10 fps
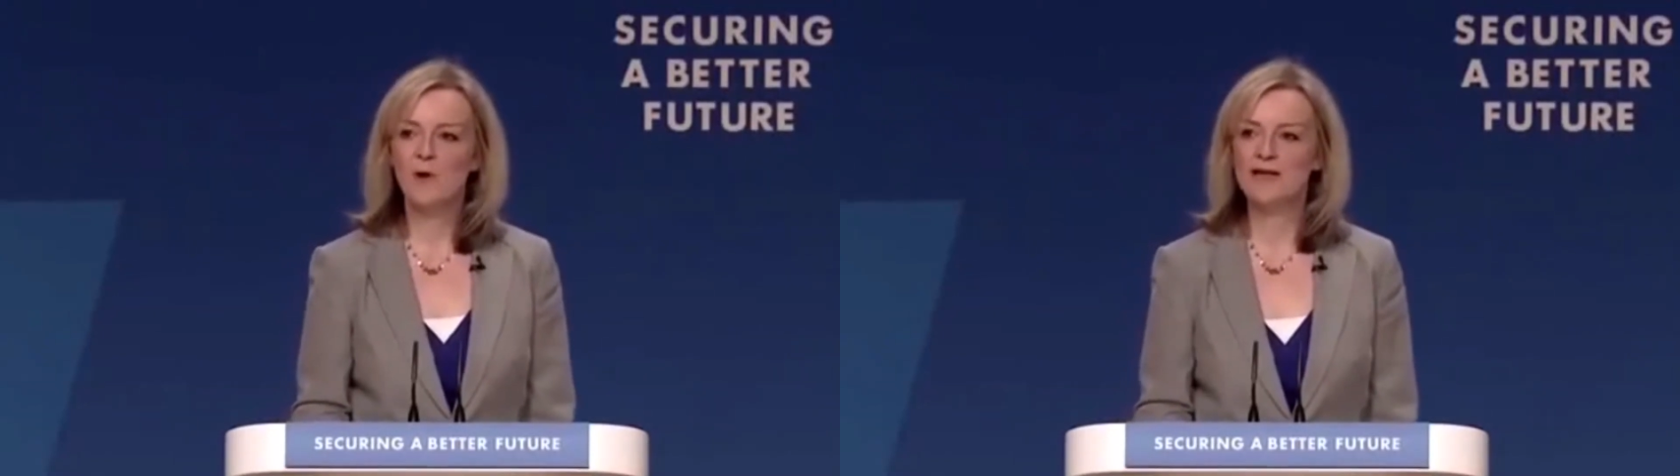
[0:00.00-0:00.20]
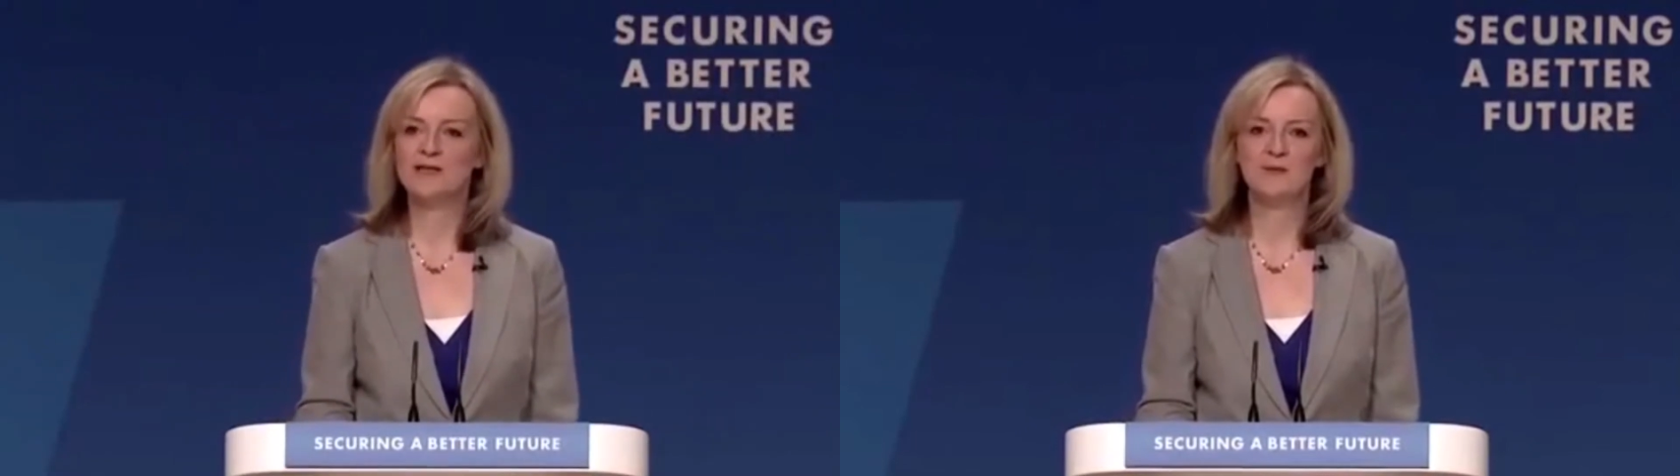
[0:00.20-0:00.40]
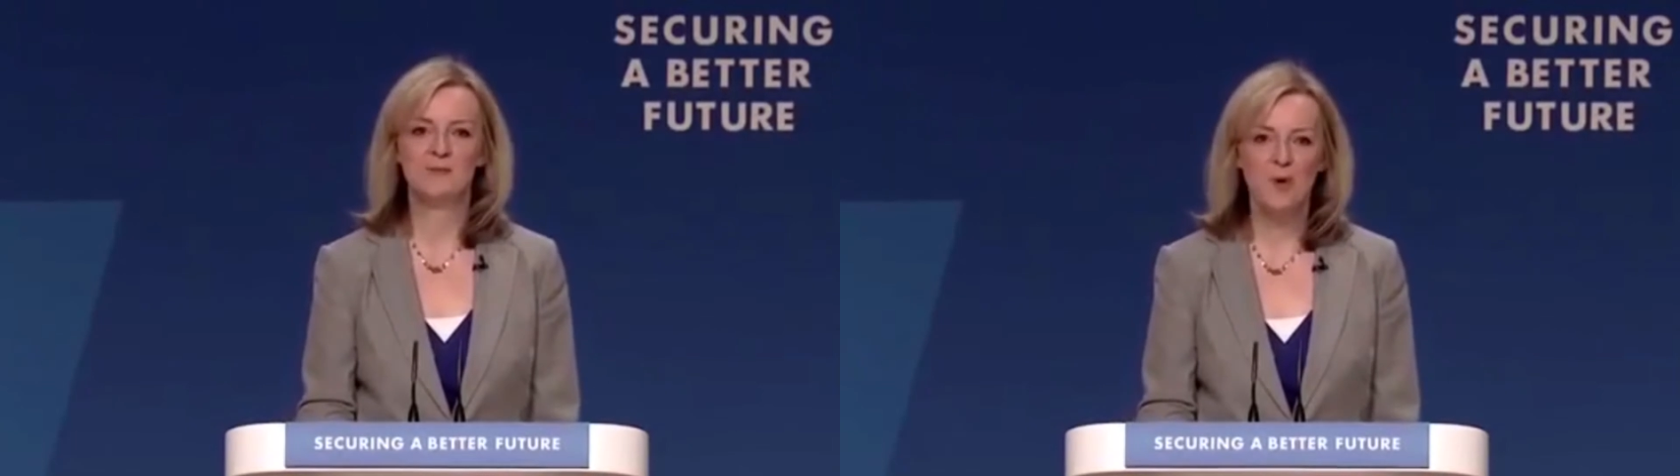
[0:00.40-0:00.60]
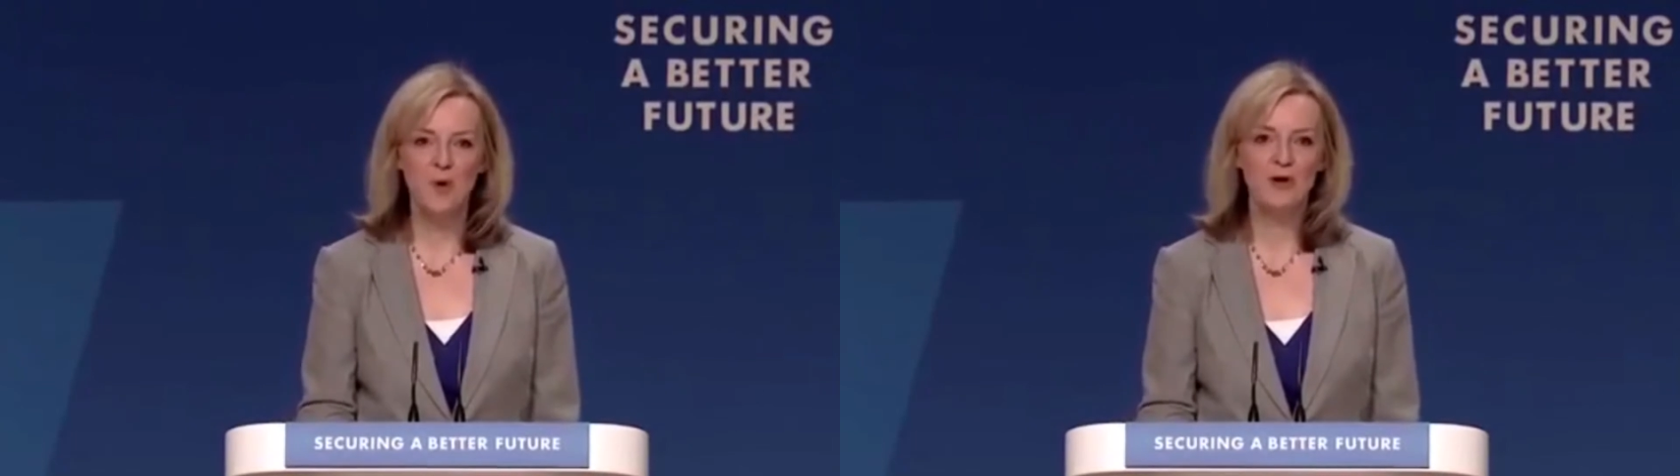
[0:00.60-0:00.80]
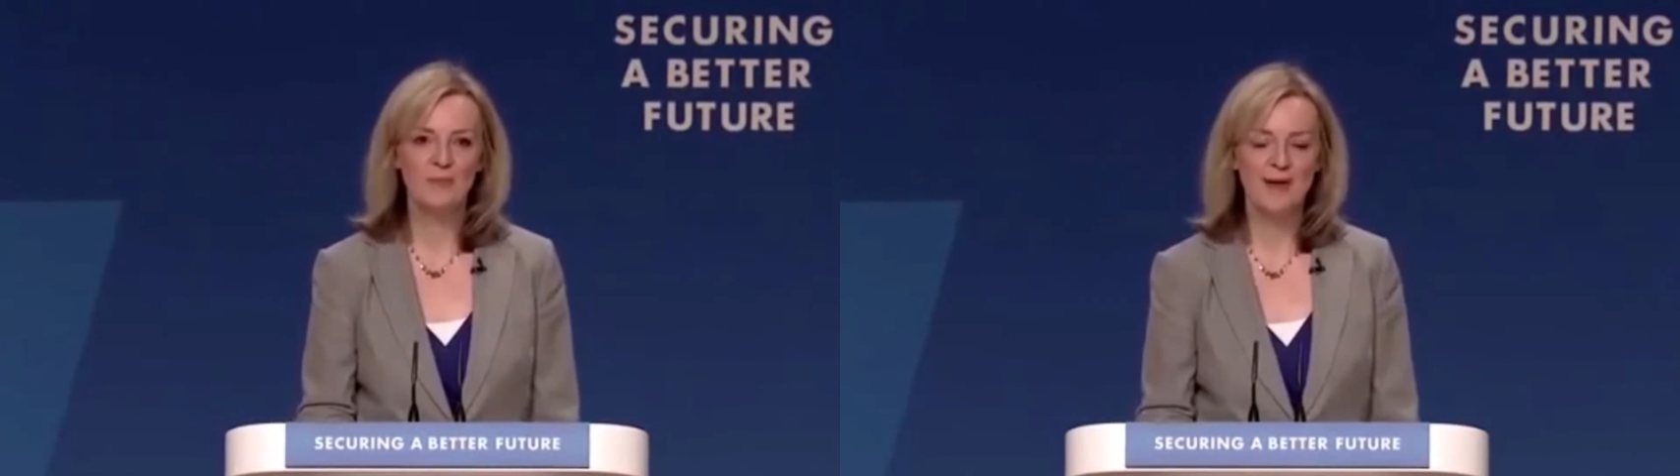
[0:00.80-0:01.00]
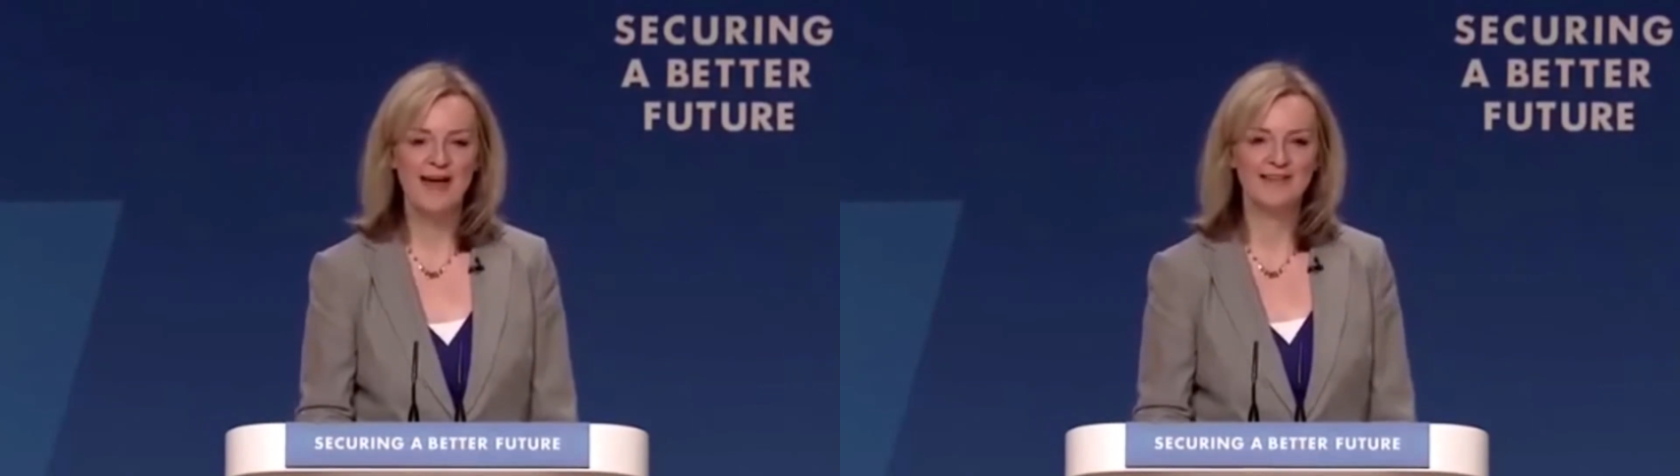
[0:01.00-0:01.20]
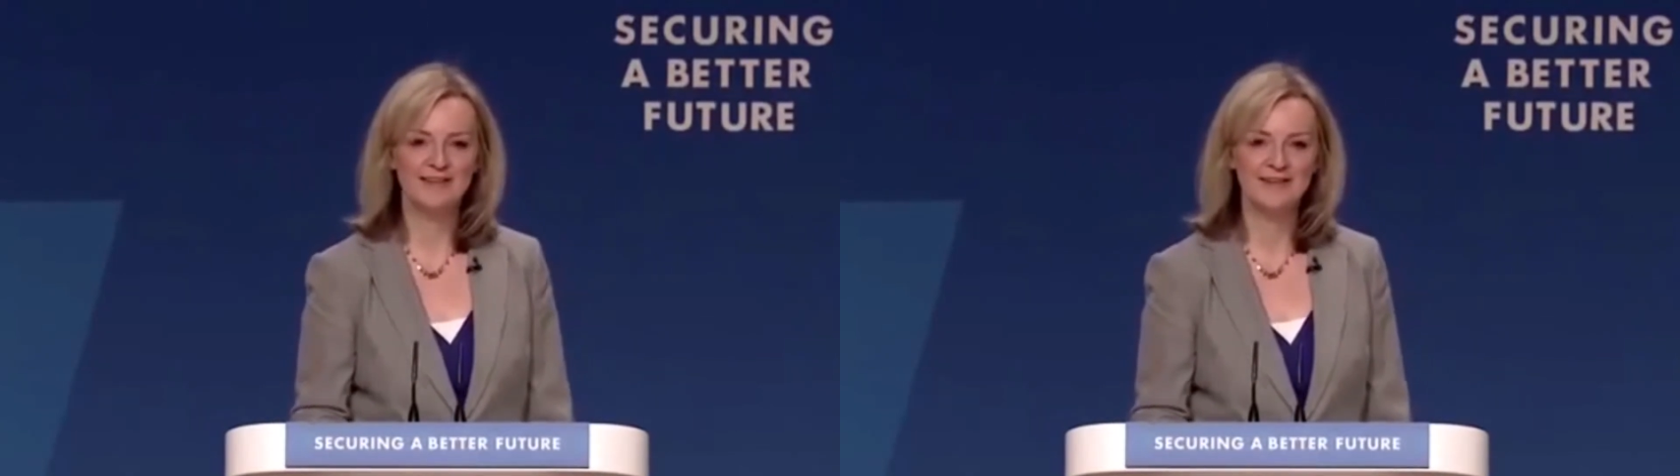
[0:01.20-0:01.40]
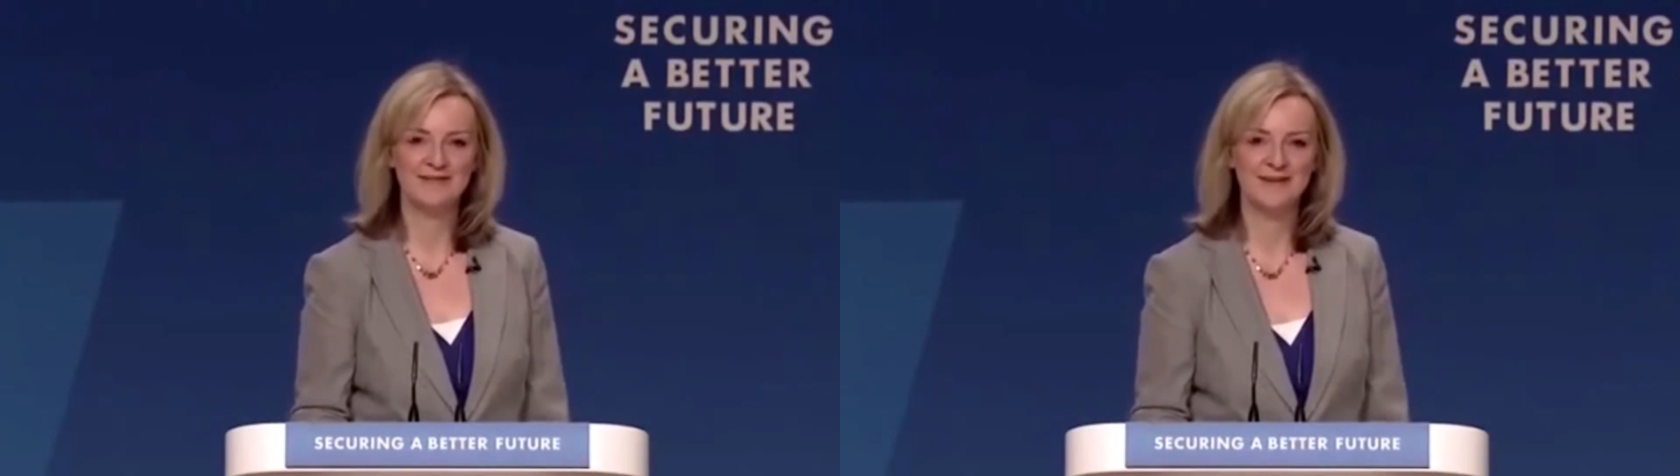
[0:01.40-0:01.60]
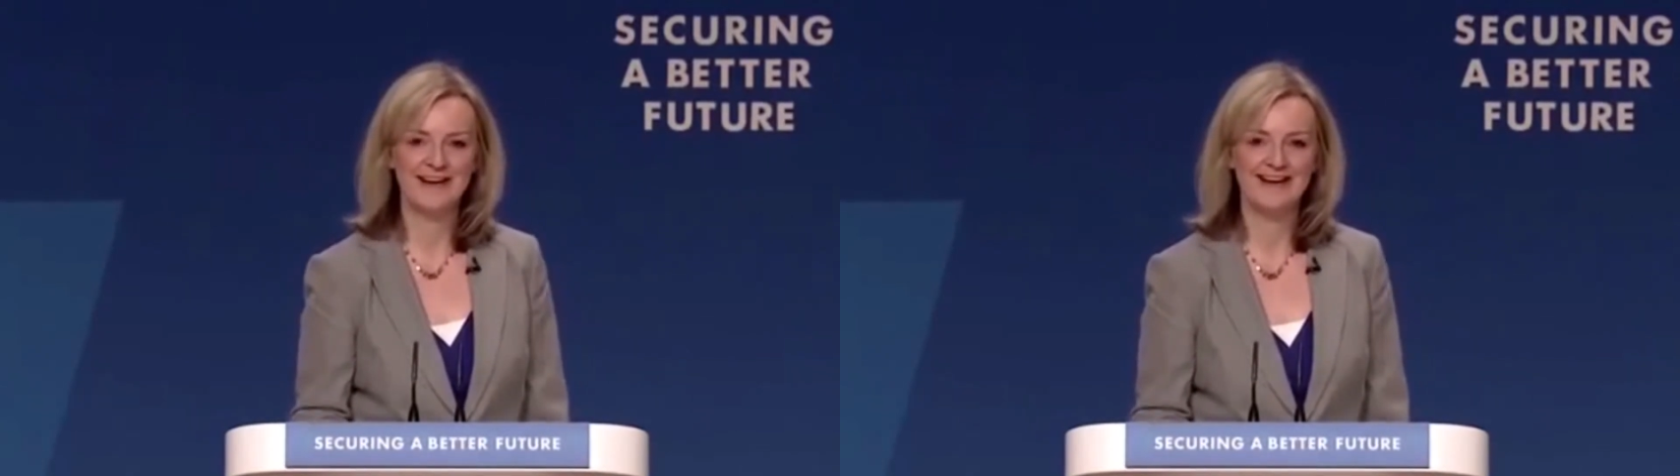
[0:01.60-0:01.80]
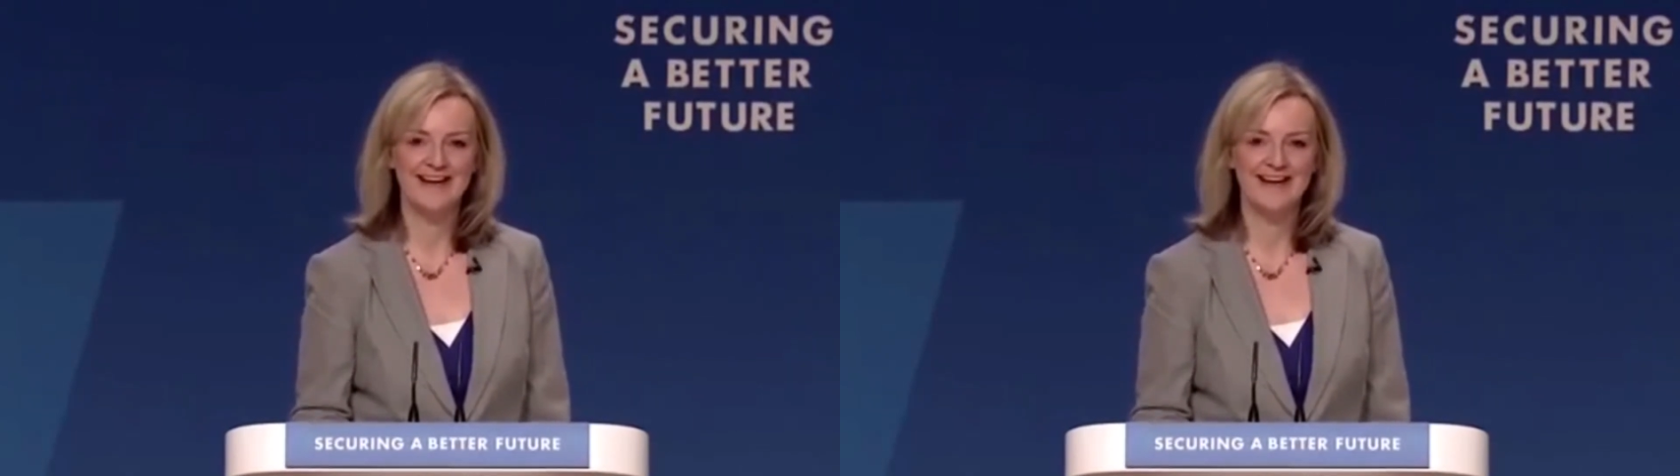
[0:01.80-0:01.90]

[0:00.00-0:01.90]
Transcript: wheat more competitively